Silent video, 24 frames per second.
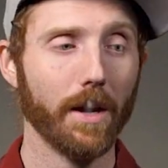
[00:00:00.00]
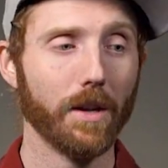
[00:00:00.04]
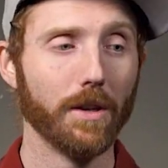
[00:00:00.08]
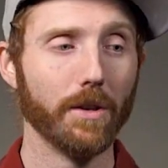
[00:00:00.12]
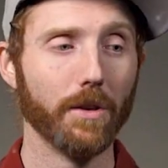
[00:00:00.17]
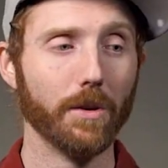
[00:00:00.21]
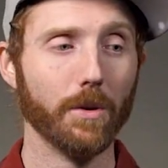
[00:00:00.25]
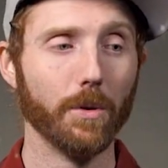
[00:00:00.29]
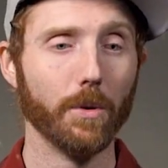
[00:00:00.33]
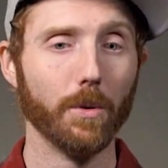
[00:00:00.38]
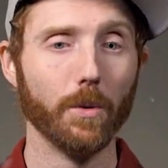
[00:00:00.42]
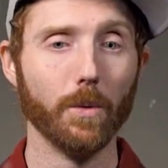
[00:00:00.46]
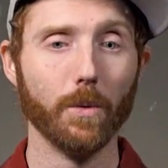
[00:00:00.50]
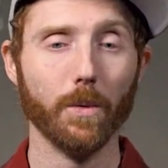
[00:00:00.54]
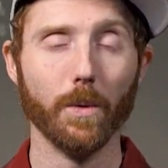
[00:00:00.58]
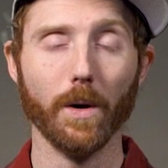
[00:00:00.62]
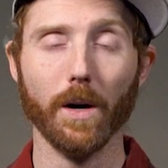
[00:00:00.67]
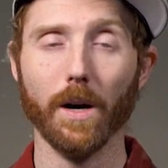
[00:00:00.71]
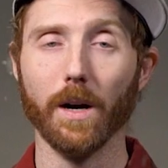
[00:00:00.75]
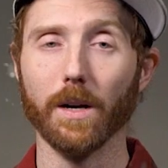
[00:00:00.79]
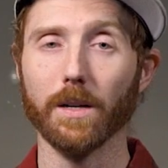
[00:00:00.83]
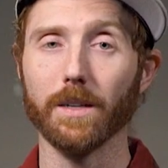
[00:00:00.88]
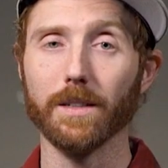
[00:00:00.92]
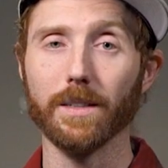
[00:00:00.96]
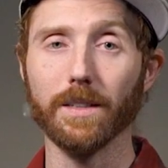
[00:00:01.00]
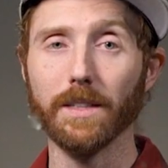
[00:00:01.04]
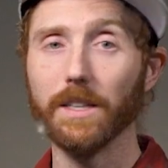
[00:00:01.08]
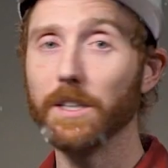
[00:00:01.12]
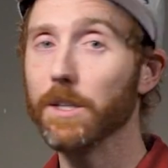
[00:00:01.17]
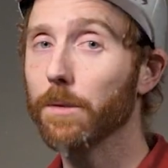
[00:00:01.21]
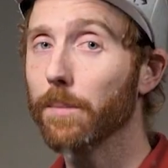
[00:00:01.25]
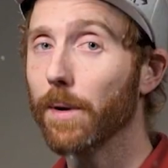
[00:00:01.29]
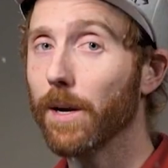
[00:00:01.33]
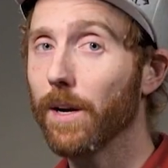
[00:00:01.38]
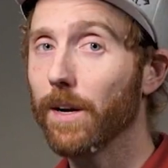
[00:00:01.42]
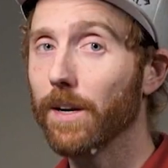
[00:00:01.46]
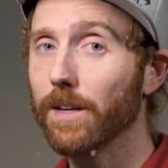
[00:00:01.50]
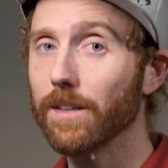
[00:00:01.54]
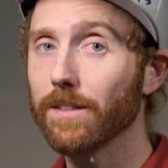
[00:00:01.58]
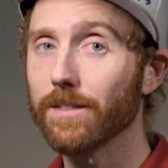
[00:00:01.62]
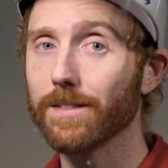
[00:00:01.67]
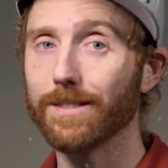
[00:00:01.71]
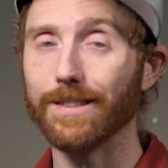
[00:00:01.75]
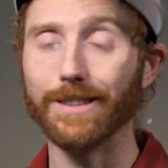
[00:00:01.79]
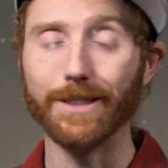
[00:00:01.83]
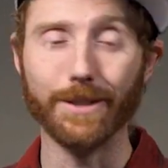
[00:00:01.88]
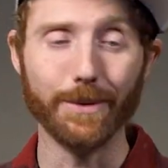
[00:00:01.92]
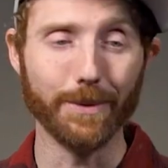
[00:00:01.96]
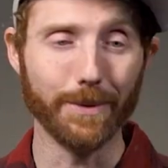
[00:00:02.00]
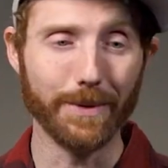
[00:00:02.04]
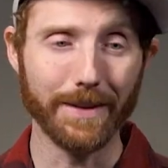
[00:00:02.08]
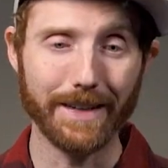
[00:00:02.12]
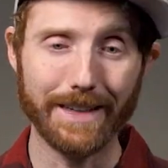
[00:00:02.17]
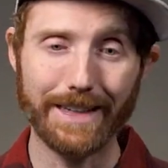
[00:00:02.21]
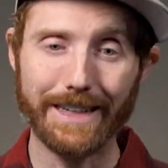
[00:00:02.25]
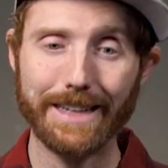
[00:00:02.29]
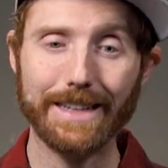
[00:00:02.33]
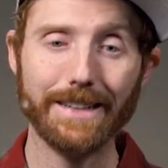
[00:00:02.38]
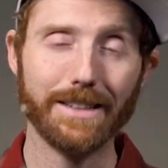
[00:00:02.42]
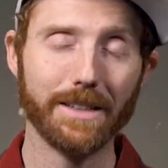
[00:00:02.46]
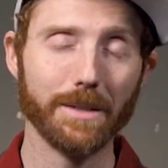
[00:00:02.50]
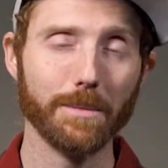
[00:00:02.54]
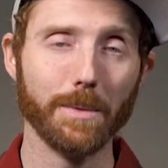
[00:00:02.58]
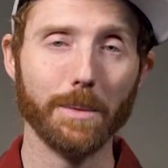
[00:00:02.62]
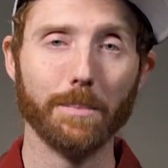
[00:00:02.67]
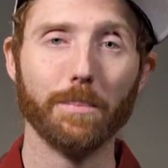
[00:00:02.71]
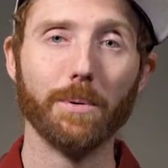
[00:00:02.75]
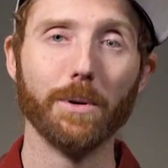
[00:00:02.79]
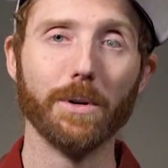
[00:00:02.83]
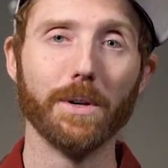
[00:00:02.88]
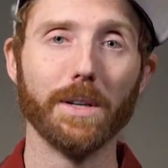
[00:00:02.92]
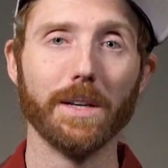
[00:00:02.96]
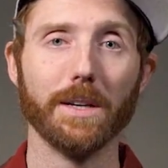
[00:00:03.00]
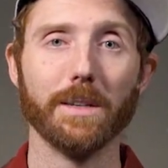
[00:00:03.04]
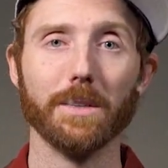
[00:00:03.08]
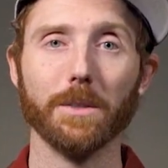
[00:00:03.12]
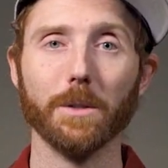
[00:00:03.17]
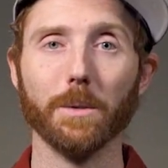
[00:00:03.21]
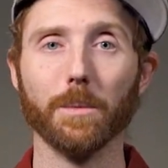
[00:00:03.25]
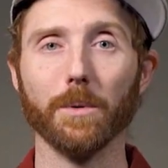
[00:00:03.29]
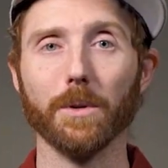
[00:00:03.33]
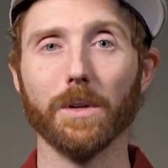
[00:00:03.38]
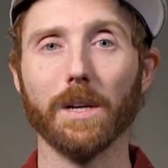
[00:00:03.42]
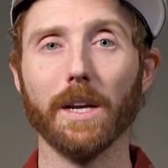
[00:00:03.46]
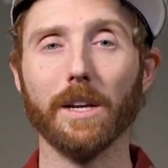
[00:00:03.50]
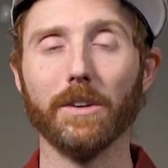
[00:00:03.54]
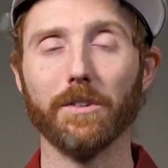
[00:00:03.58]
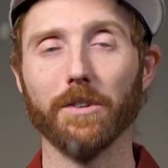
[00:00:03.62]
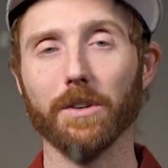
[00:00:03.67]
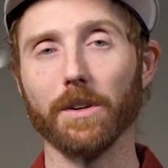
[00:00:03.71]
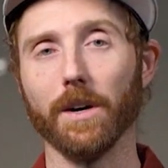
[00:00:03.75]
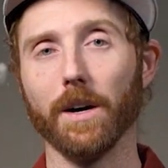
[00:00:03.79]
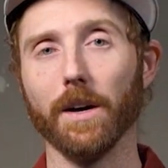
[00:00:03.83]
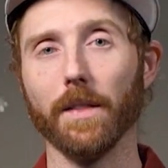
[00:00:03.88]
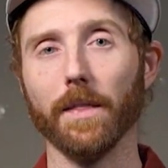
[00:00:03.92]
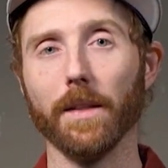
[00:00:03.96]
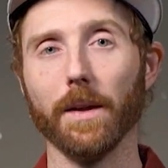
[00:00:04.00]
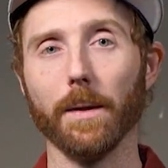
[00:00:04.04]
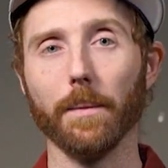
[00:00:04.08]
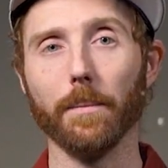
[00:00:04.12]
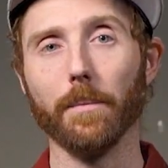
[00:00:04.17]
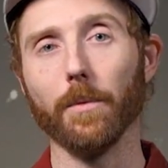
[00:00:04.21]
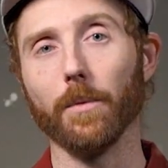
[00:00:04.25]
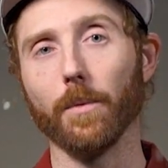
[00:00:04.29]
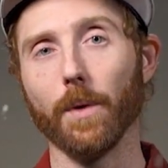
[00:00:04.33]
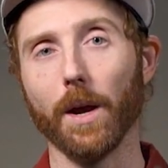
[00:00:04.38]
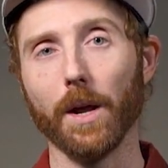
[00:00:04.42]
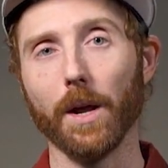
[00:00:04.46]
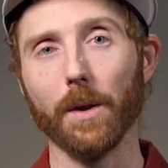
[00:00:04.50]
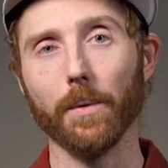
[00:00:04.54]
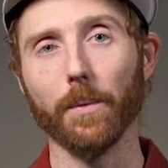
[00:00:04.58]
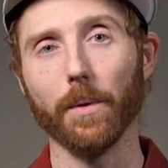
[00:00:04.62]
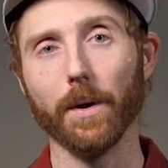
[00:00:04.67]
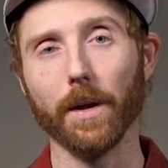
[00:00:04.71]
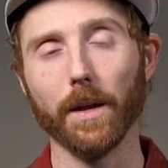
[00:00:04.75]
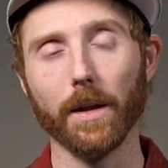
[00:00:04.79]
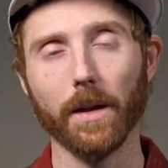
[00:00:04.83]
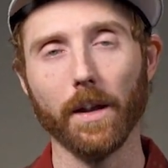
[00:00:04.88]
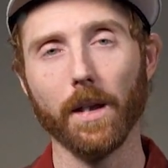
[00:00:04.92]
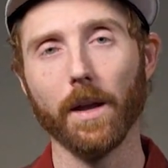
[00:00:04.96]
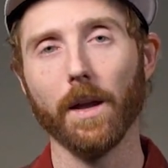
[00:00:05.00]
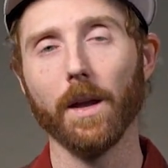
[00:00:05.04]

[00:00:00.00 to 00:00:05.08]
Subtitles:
you clean your bearings, you need to be putting lubrication on them right away.